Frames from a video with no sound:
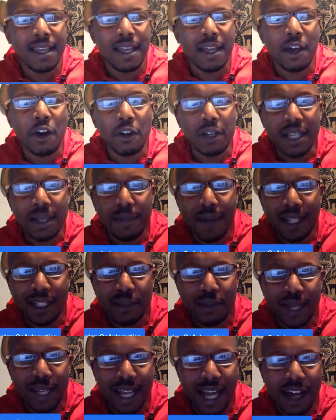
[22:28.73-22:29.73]
Oh, yeah, by the
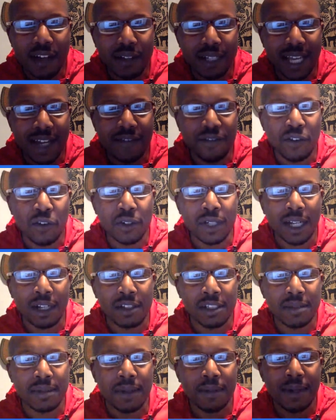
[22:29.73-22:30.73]
way, I only have four
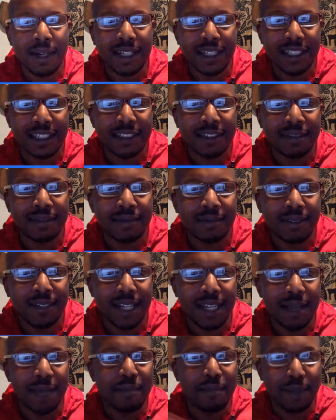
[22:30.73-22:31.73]
dollars in my pocket,
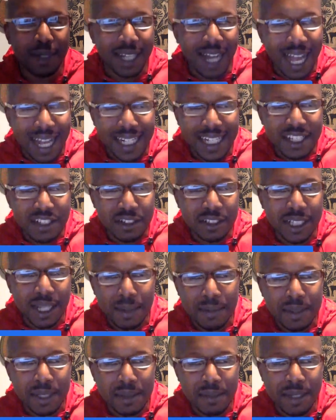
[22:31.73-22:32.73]
but I need you to
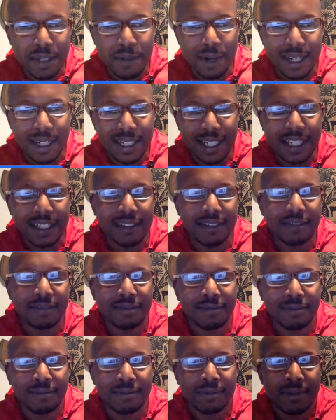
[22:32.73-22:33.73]
come to me right now.
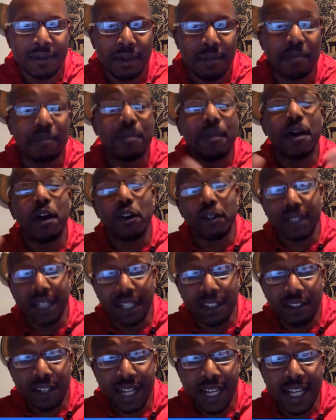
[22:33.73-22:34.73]
On the
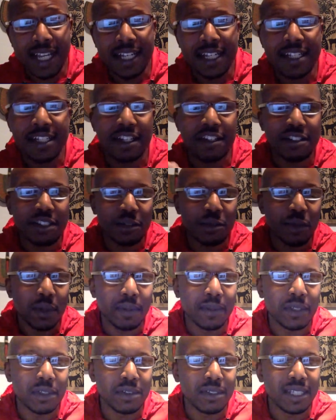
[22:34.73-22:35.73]
other hand, there's a
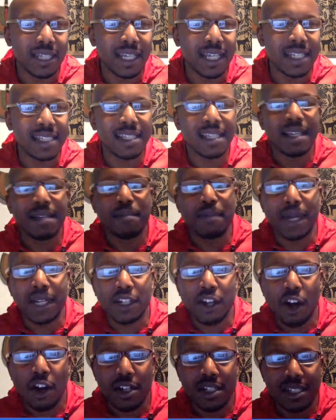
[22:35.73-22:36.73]
woman who says, my
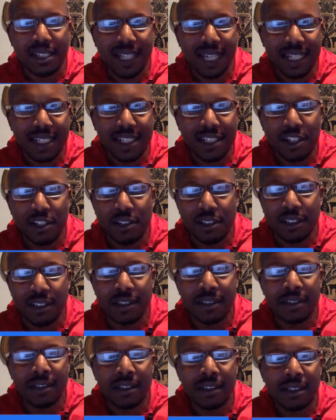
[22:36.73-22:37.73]
car just got stolen.
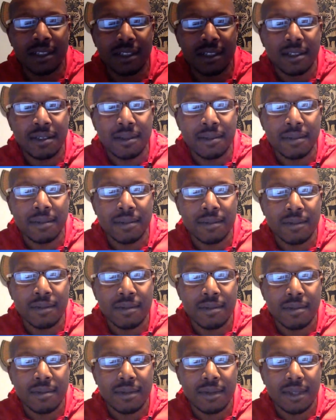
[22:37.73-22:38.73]

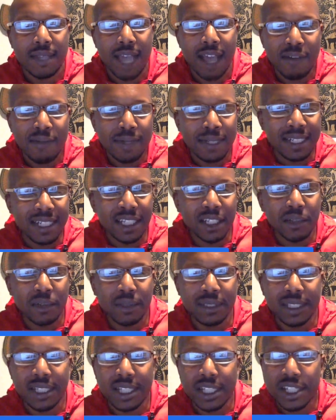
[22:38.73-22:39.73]
I've been dealing
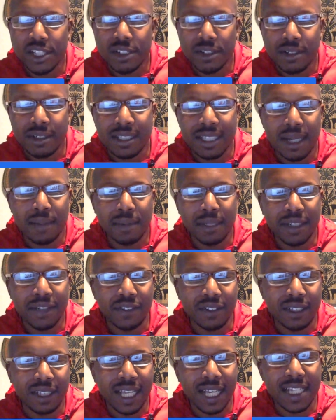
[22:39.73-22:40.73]
with the insurance company
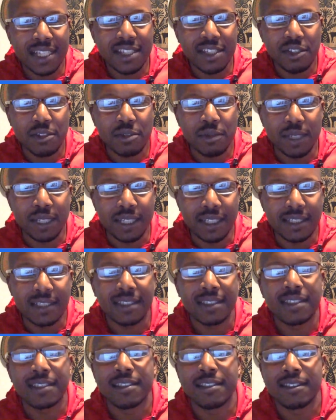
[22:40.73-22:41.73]
for the last two
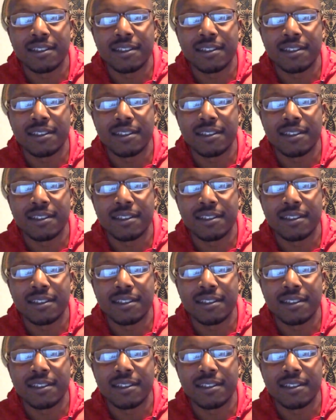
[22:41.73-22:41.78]
weeks.